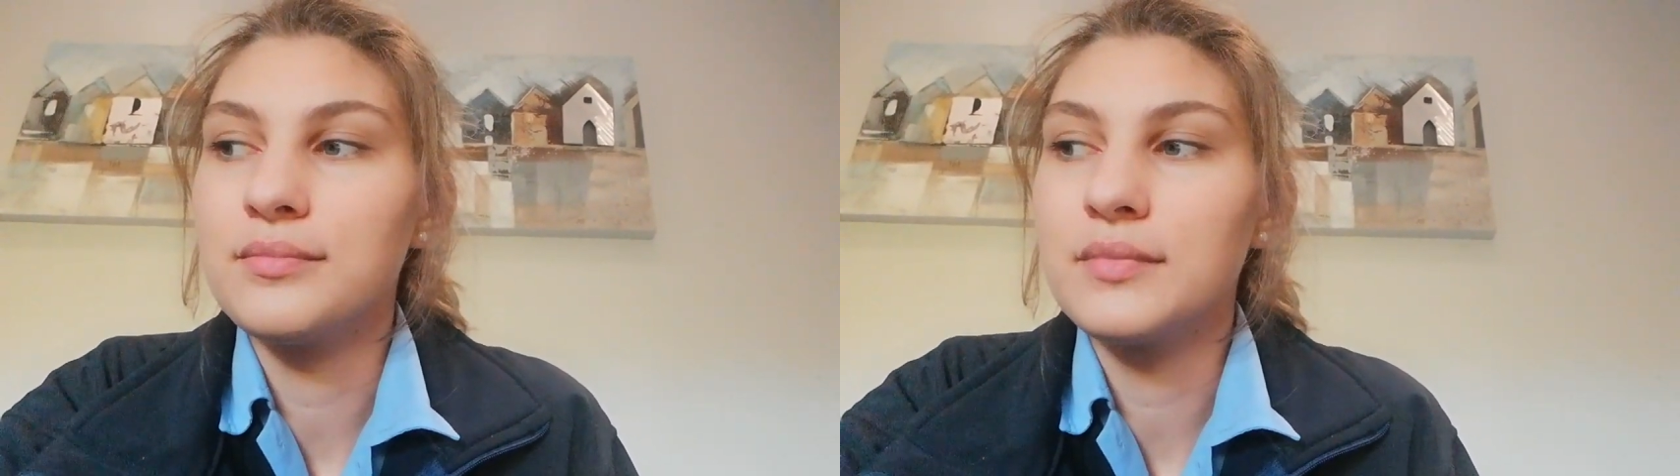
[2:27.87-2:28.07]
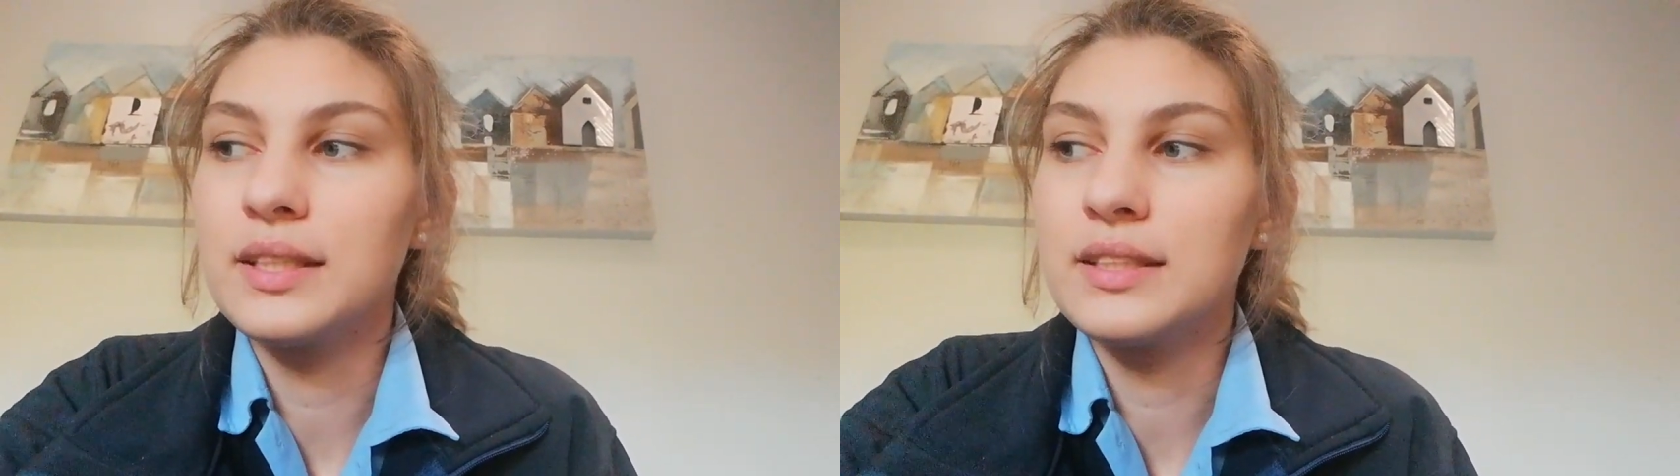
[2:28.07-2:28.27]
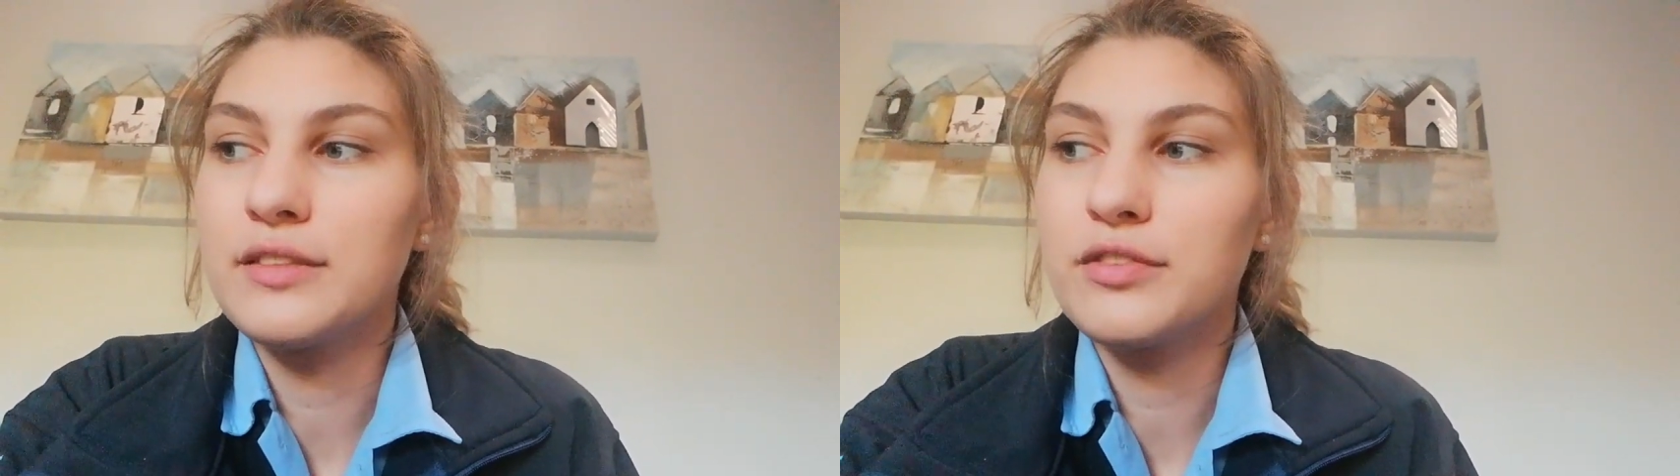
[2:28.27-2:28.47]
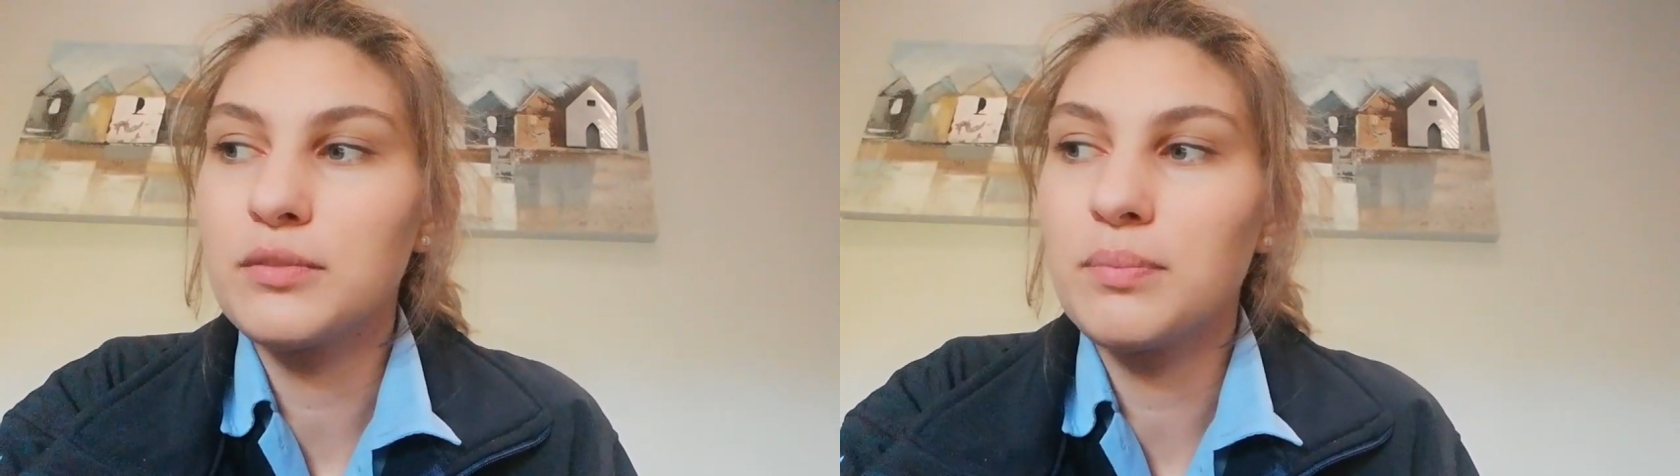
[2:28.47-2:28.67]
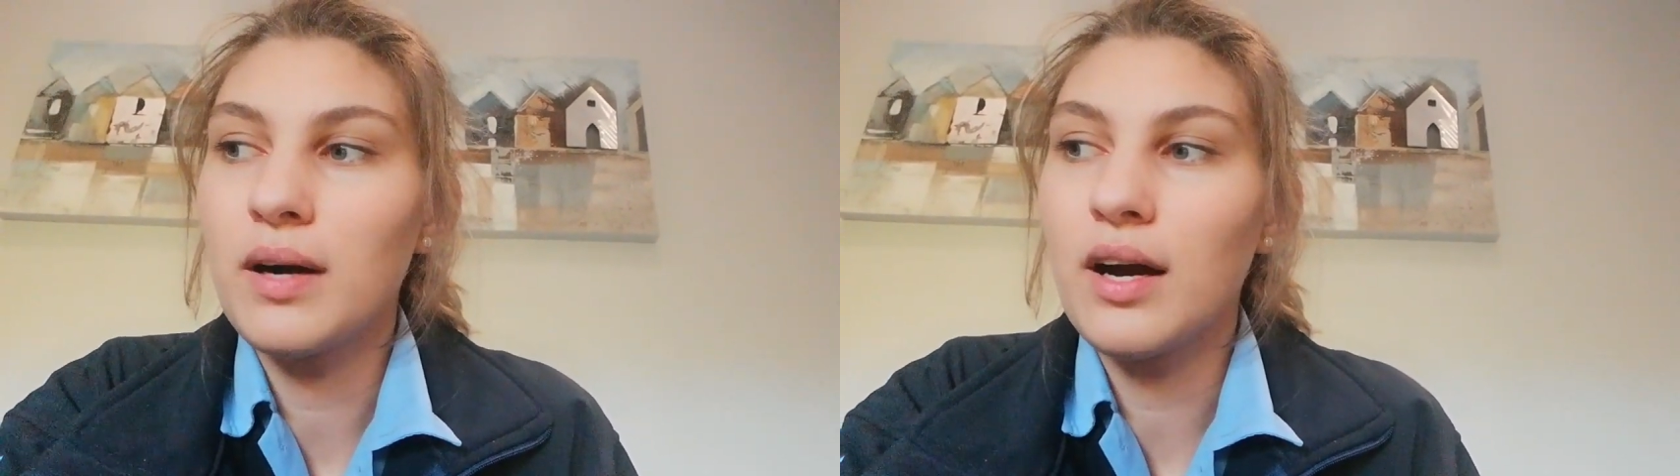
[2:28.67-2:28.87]
it
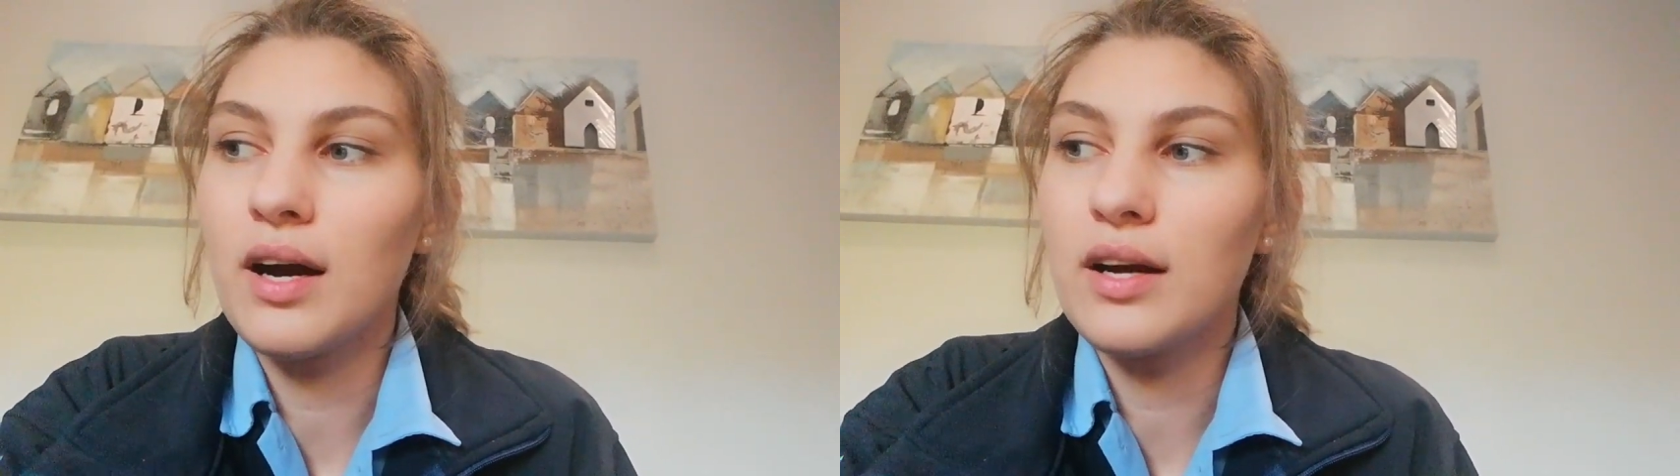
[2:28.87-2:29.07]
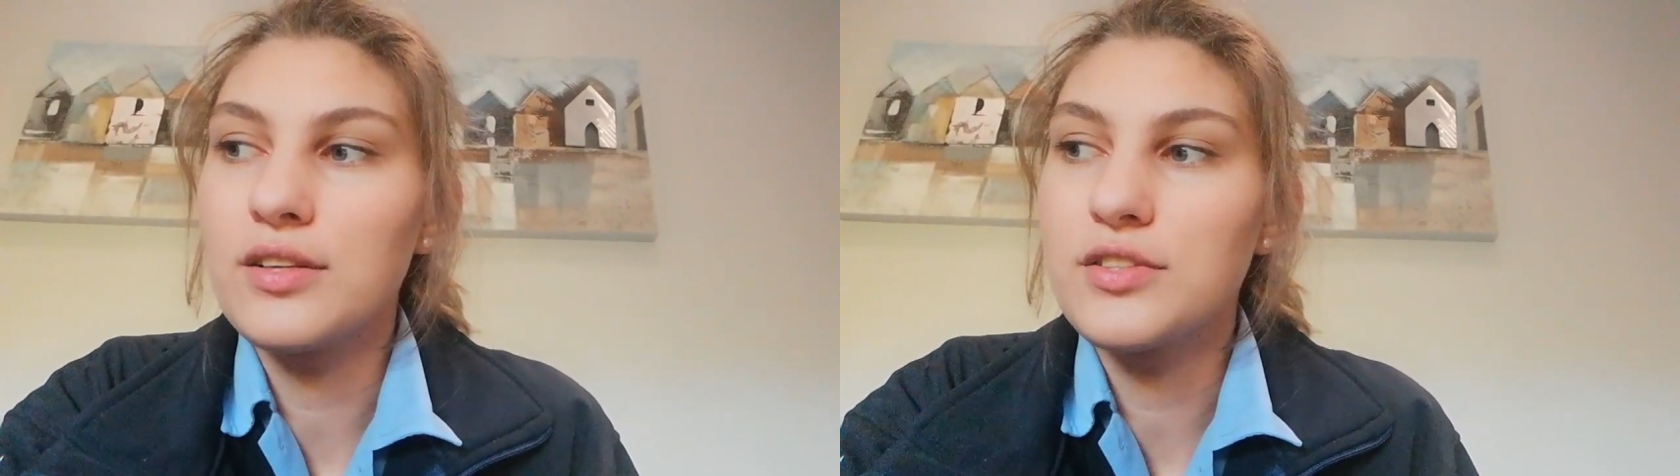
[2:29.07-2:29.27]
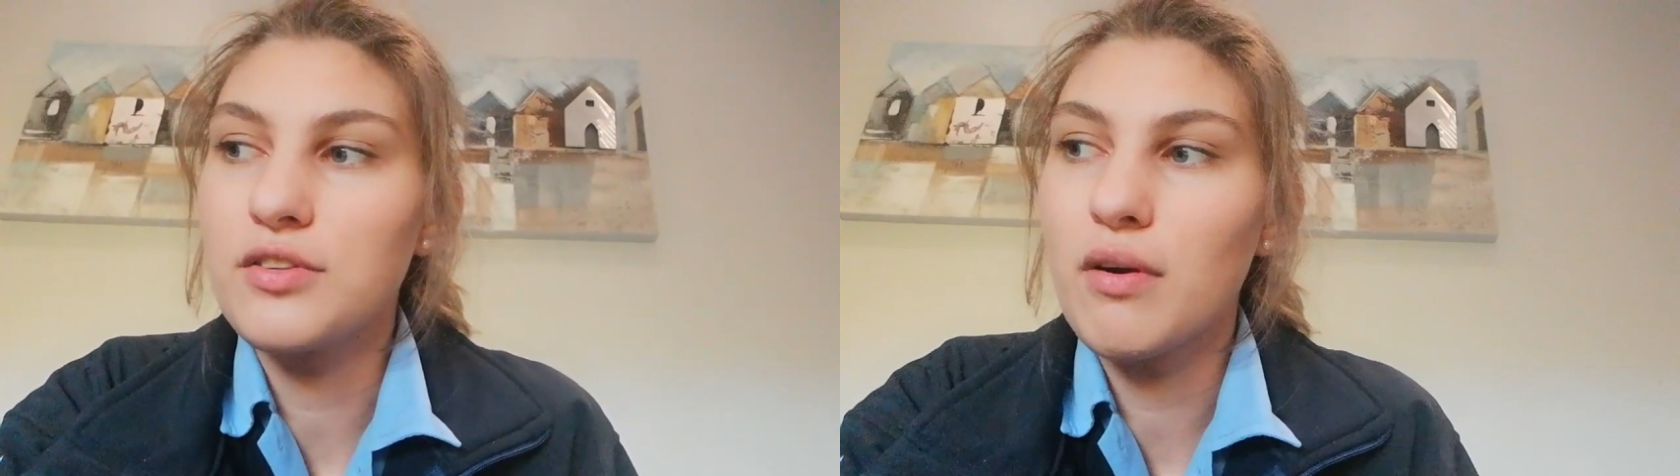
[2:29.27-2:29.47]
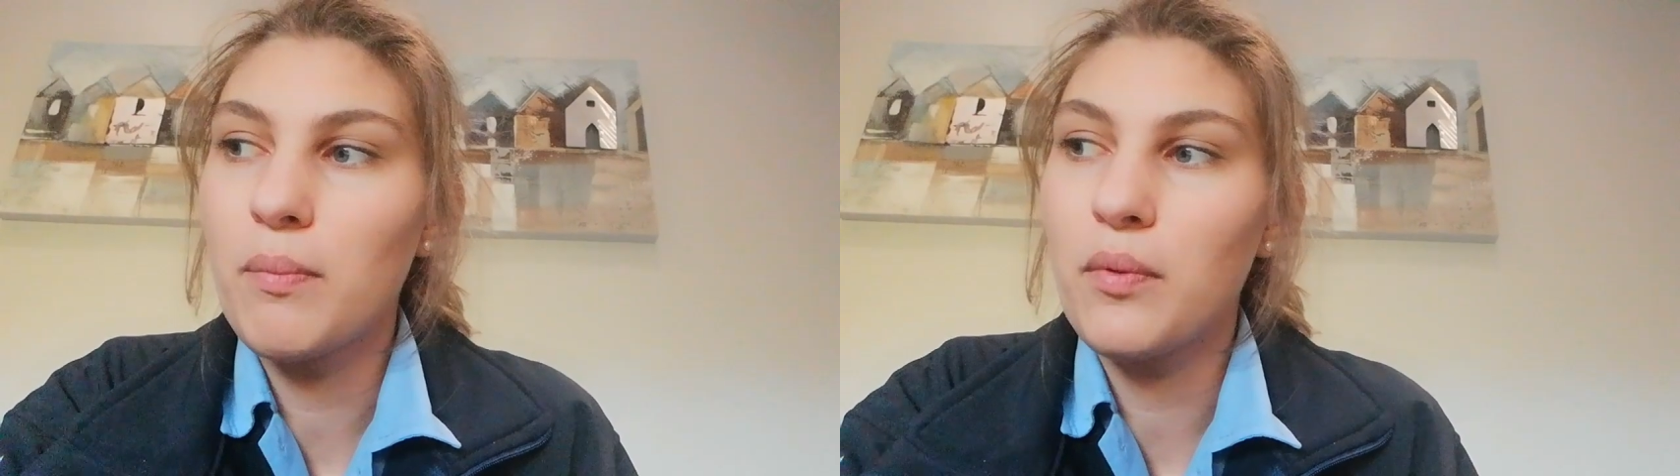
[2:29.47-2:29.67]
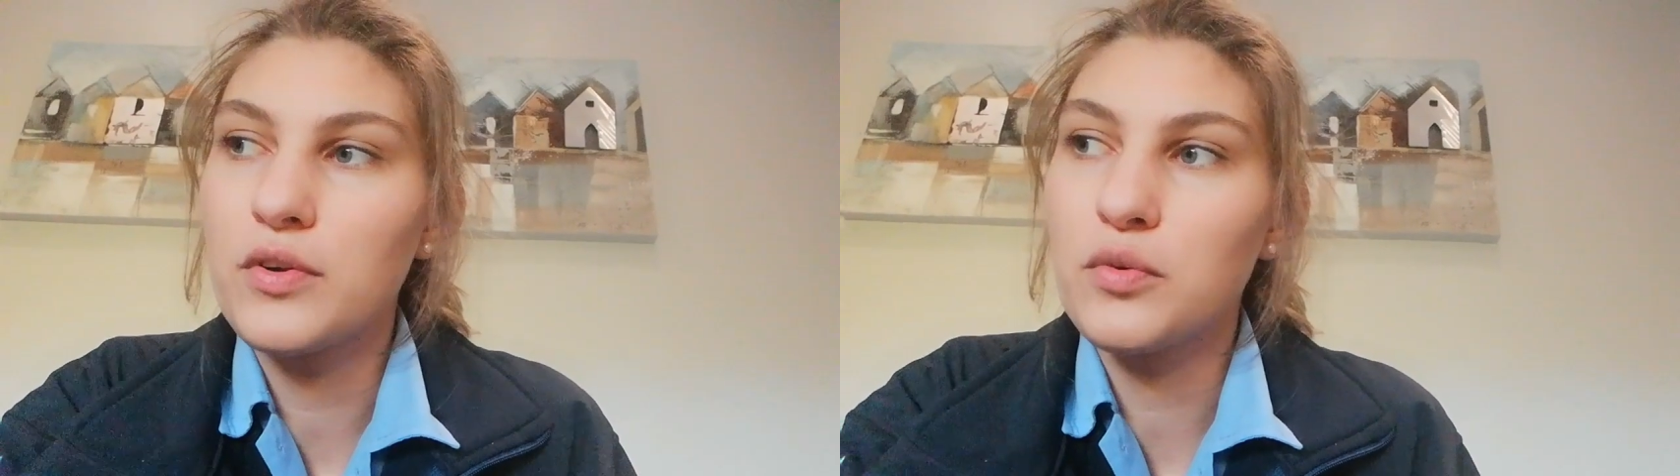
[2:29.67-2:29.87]
differed by
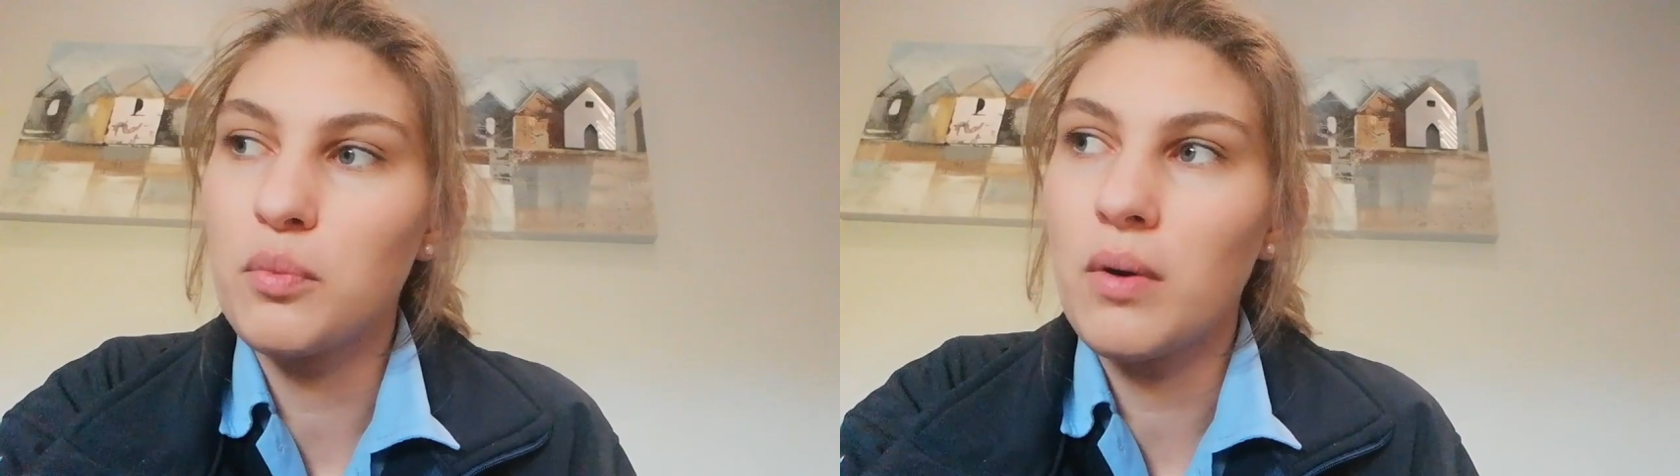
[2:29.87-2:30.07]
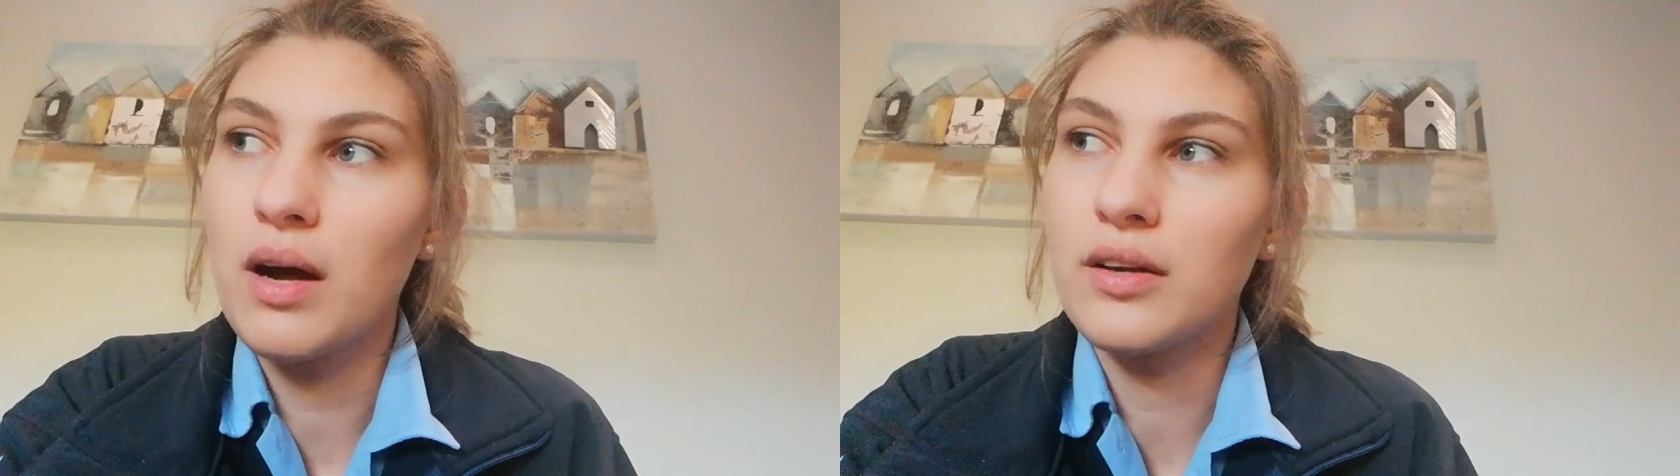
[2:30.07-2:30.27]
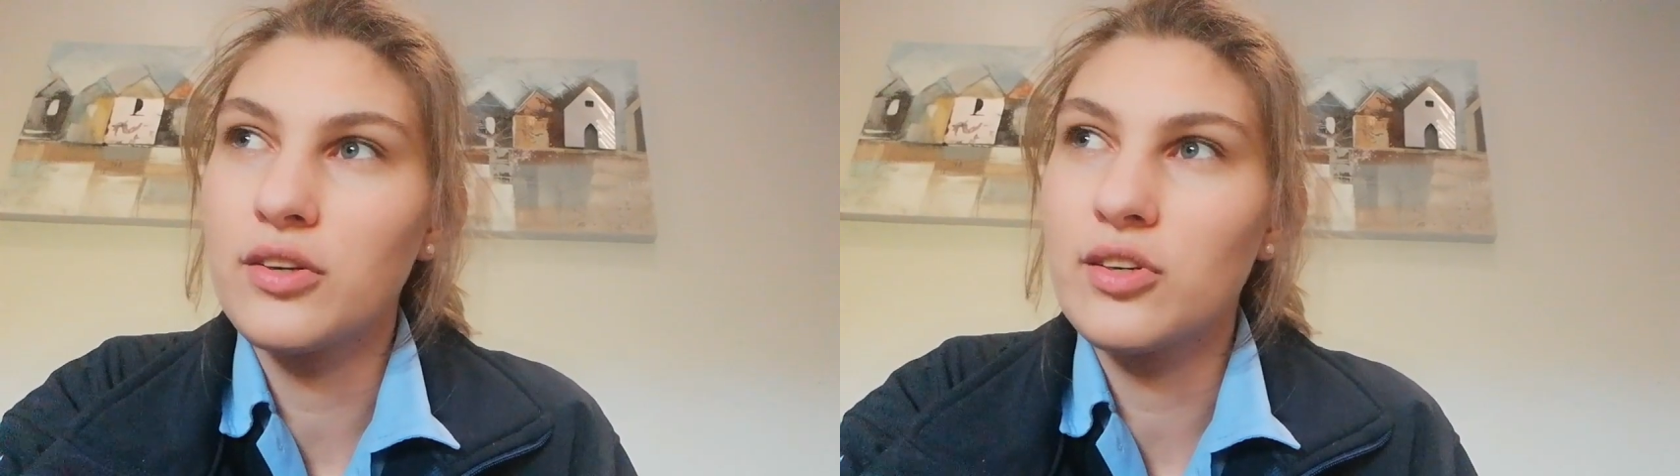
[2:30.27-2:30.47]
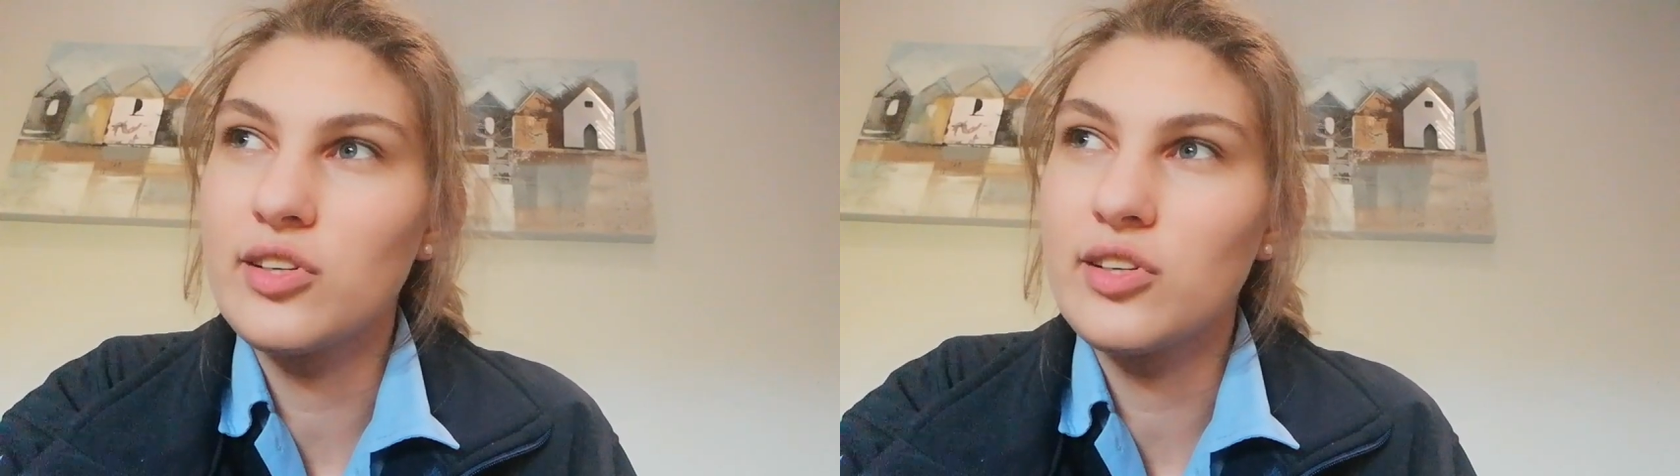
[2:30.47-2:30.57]
0.1